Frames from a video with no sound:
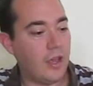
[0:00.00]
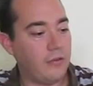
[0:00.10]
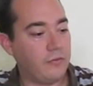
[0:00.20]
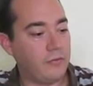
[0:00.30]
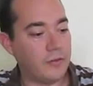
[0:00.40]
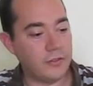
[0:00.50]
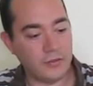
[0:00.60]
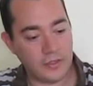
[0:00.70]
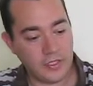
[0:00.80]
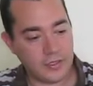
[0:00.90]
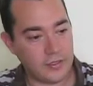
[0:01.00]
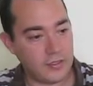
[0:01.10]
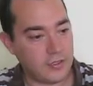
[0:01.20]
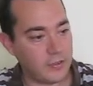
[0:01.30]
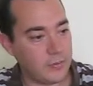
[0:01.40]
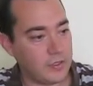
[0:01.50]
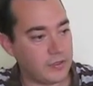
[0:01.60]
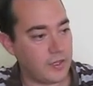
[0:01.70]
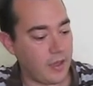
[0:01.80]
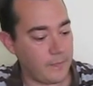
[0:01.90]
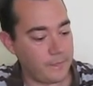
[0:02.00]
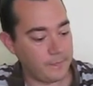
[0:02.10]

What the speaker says: First release, it says up at the top.